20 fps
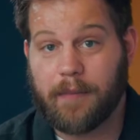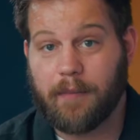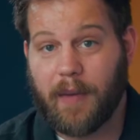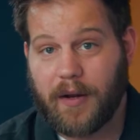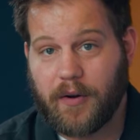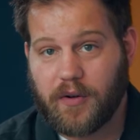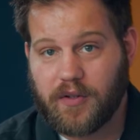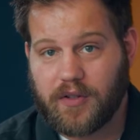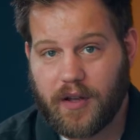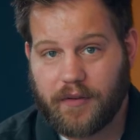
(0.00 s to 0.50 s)

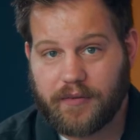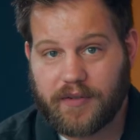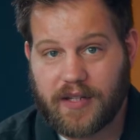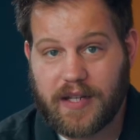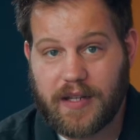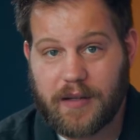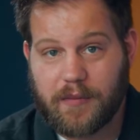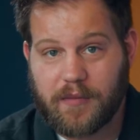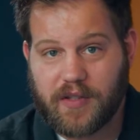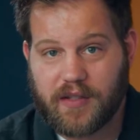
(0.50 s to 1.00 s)
Microsoft
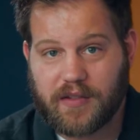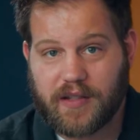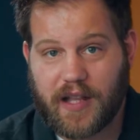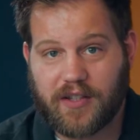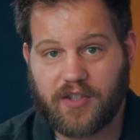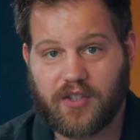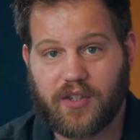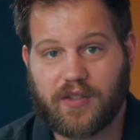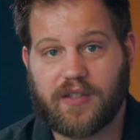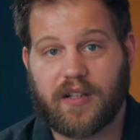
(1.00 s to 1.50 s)
Teams,
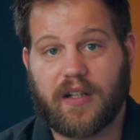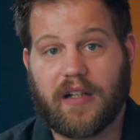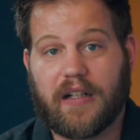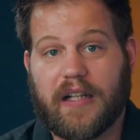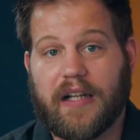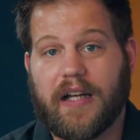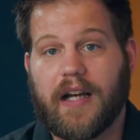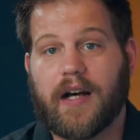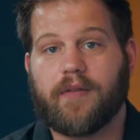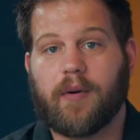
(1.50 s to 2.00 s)
that's just a
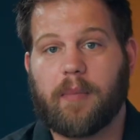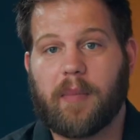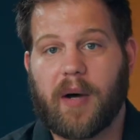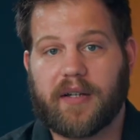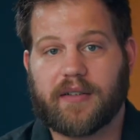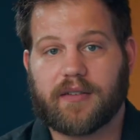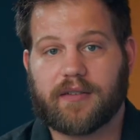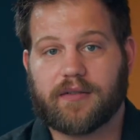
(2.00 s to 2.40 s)
click of a button.